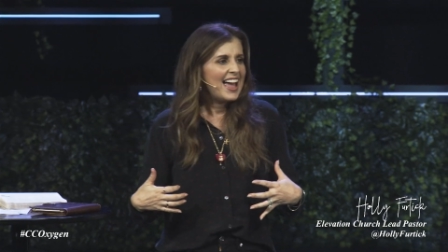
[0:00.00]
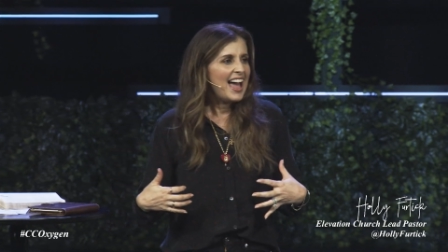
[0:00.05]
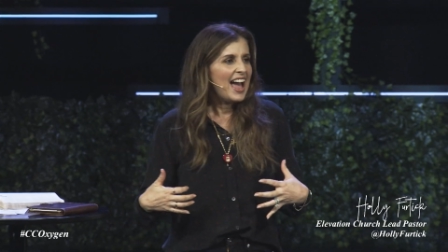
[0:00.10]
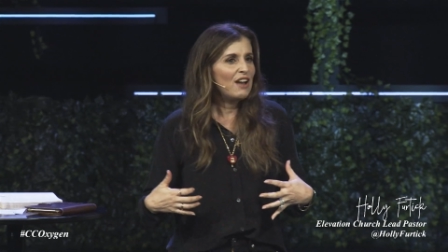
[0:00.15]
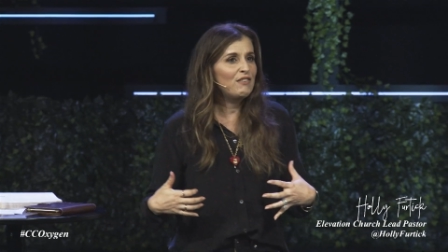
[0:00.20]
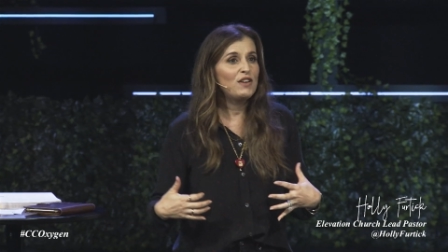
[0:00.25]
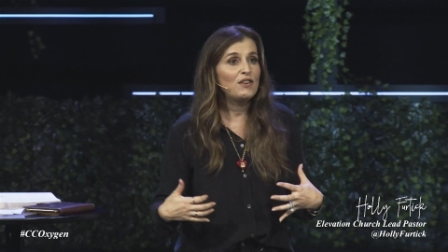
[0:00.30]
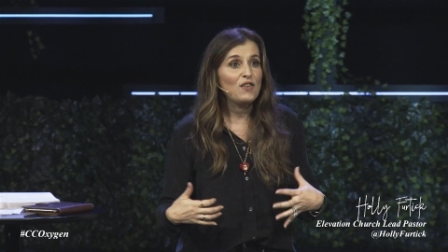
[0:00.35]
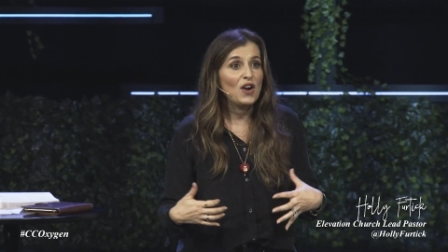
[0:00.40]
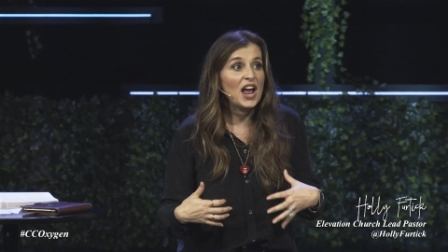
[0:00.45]

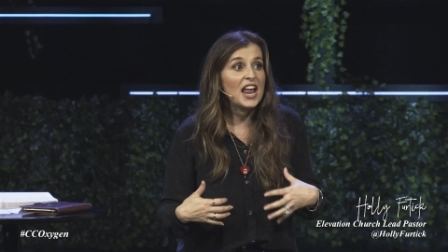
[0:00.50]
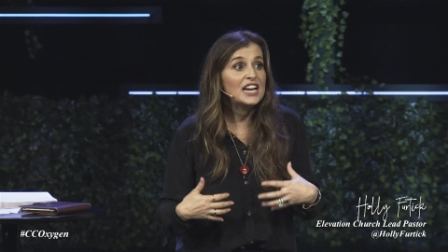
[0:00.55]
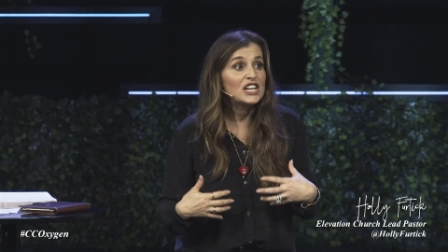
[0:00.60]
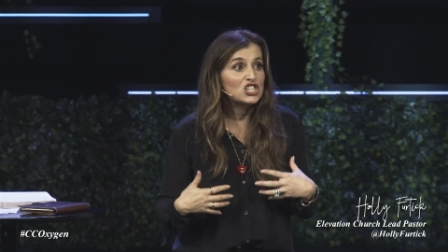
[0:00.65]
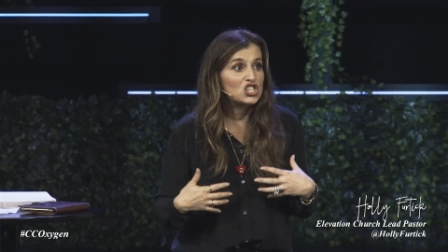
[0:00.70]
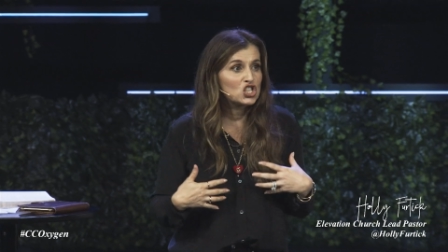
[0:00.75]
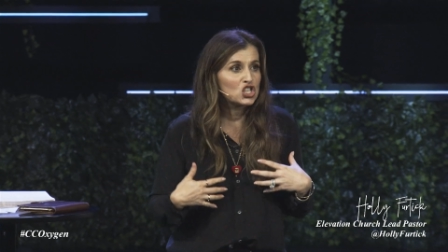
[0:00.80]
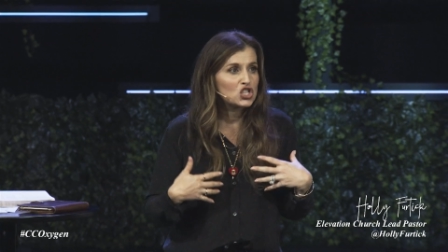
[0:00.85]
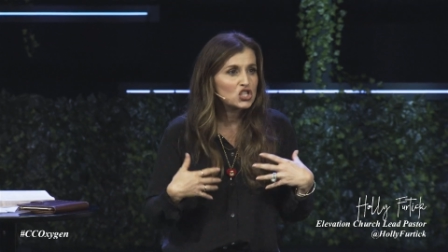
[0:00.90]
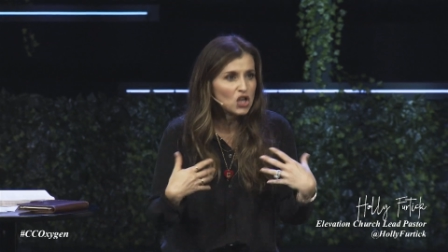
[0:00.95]
Have you ever had a
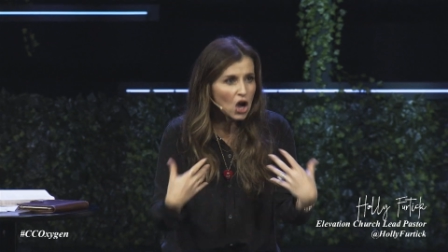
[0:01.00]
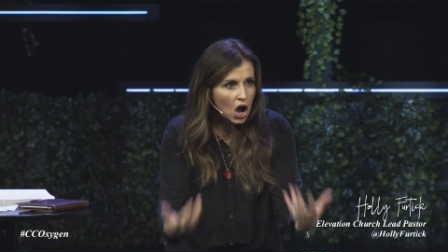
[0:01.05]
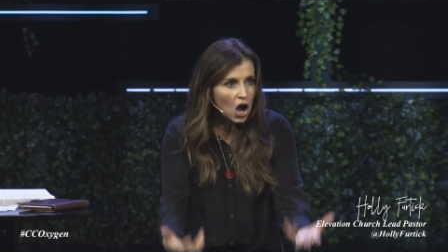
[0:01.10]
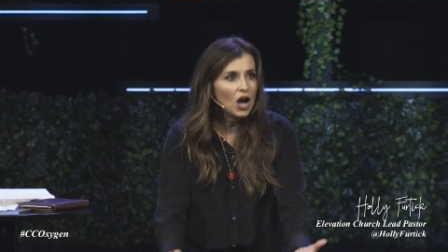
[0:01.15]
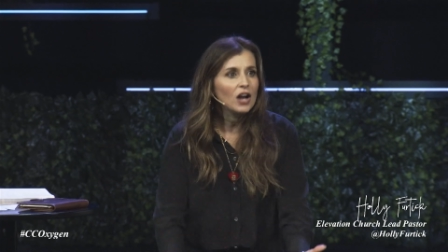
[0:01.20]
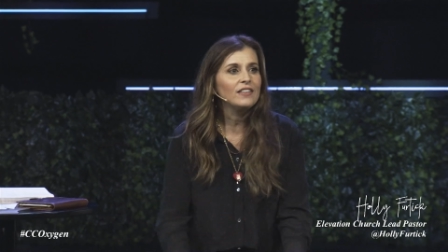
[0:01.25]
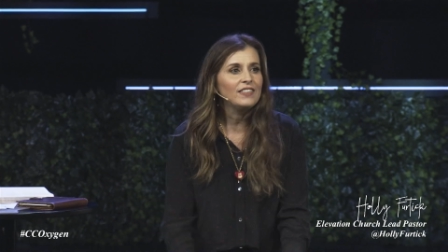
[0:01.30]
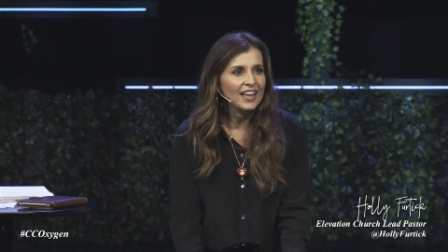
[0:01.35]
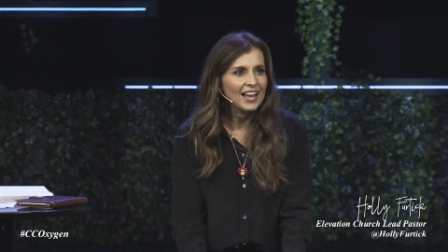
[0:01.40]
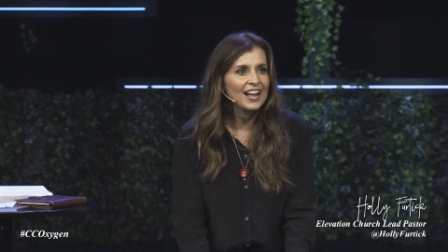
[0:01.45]

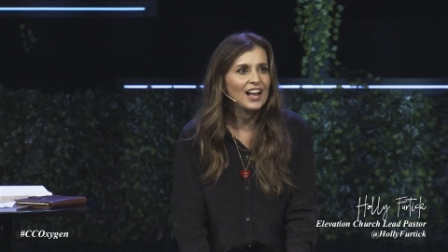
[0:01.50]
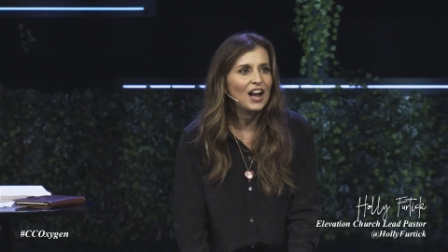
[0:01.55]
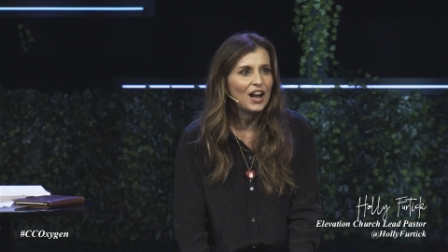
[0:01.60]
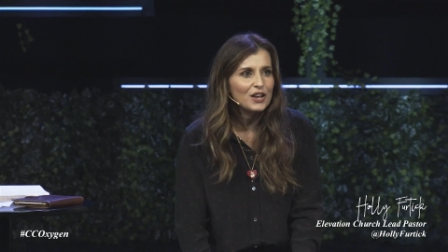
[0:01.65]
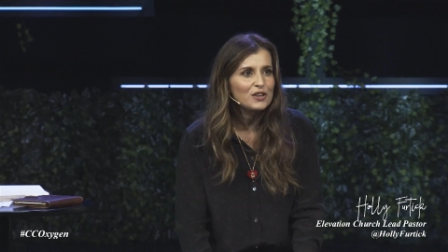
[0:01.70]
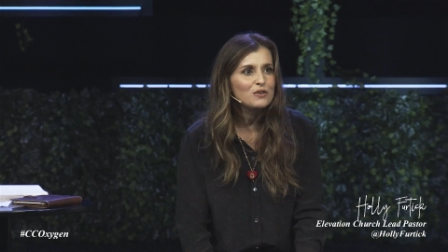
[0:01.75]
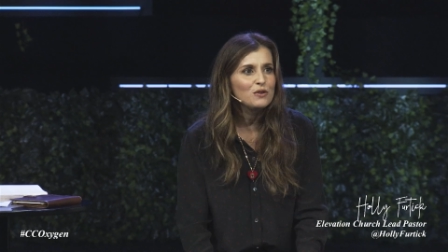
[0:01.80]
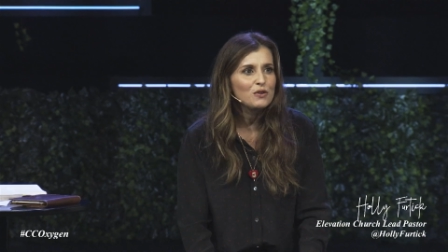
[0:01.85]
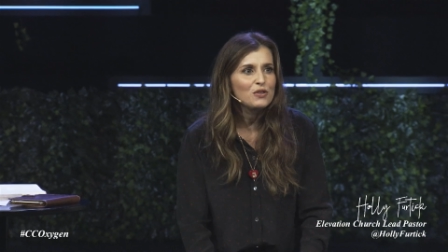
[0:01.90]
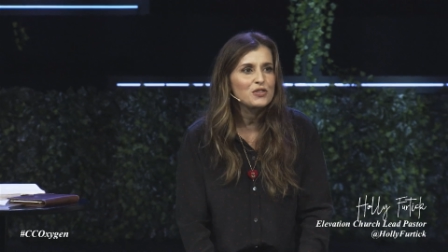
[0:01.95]
song that
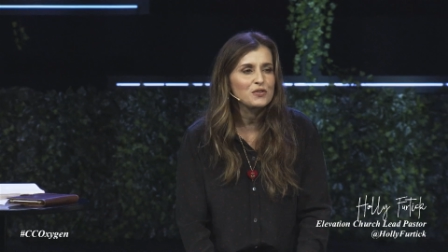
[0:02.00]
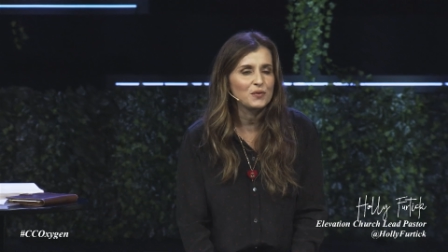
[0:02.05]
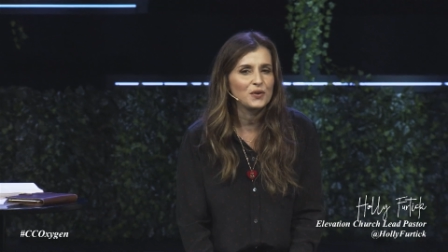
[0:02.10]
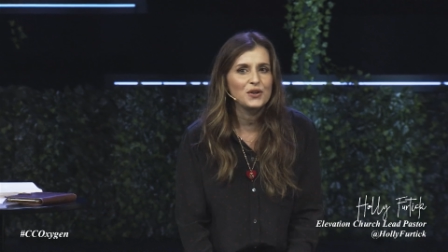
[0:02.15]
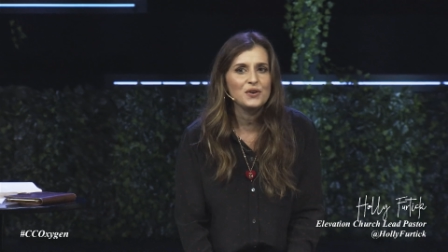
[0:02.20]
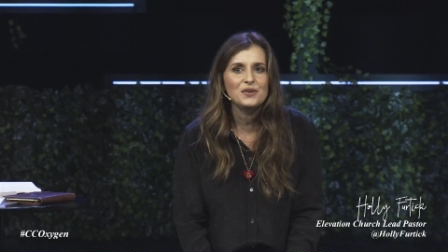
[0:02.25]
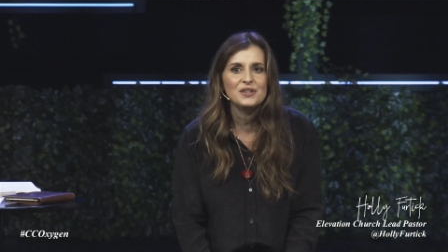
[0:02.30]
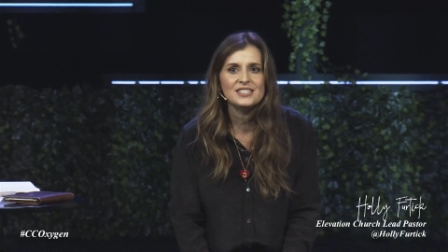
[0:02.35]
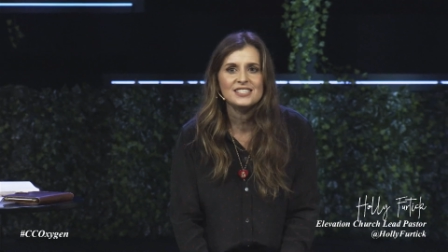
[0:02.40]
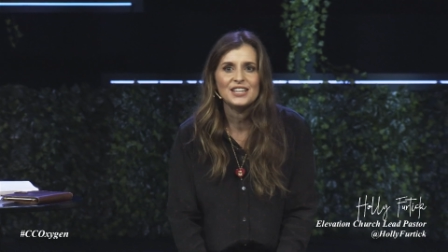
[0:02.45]
got you
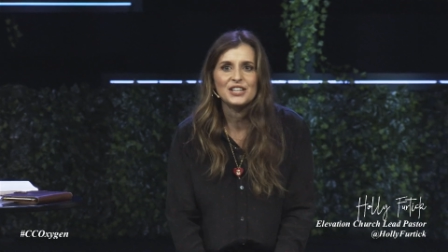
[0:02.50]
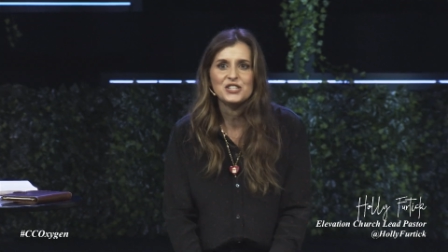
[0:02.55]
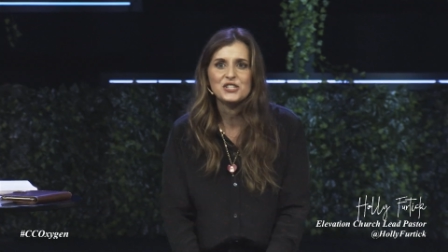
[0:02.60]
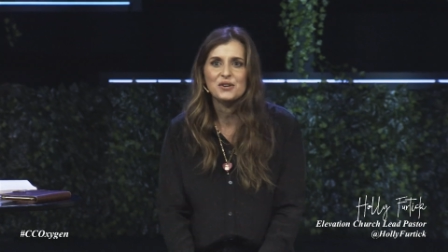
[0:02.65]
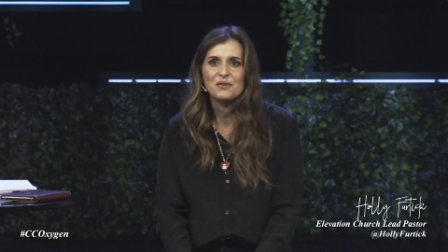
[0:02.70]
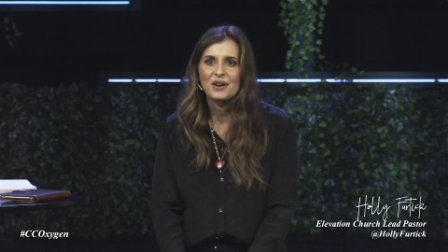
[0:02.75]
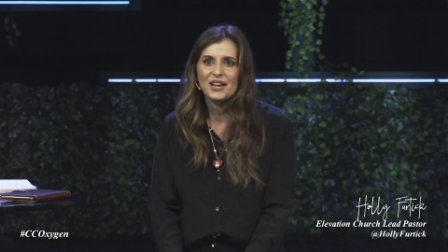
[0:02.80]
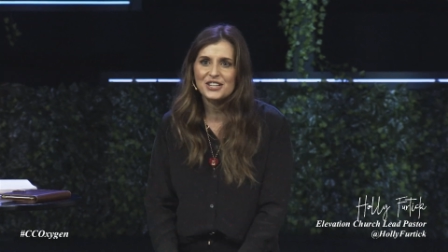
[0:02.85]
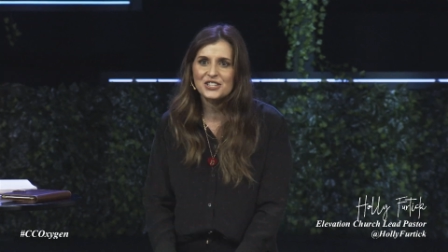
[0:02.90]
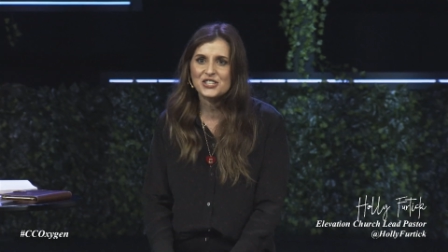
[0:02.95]
through a
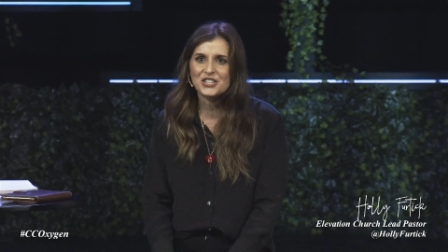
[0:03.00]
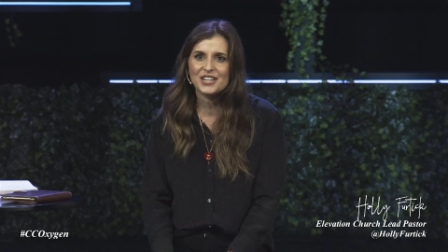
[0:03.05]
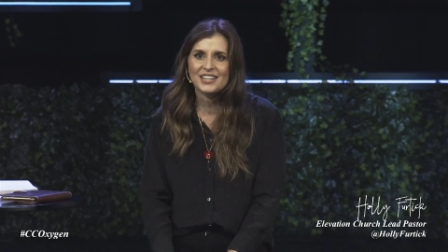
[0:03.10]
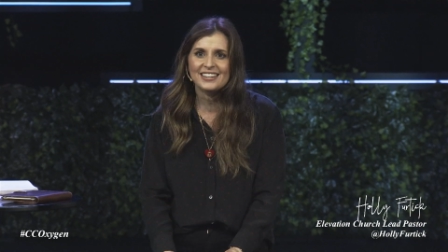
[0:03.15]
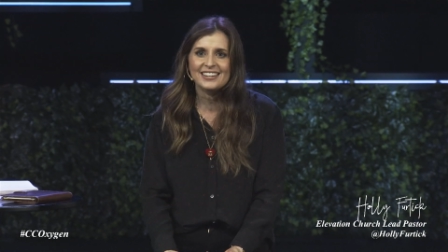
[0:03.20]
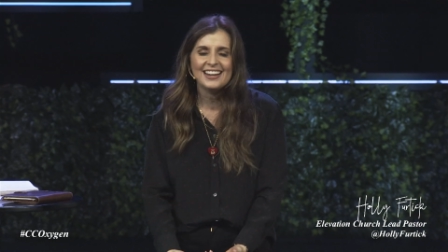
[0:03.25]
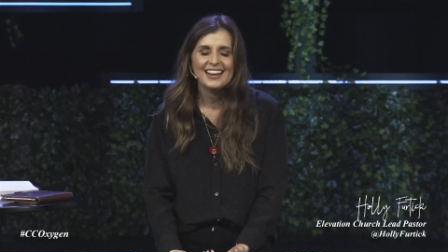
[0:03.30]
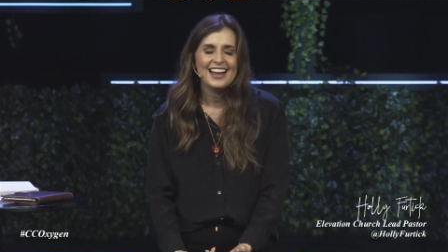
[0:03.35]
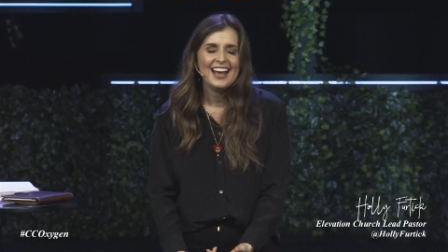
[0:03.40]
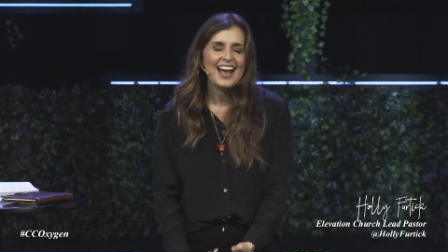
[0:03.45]

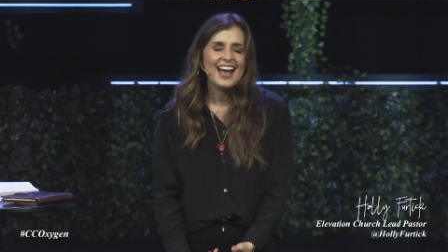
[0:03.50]
situation?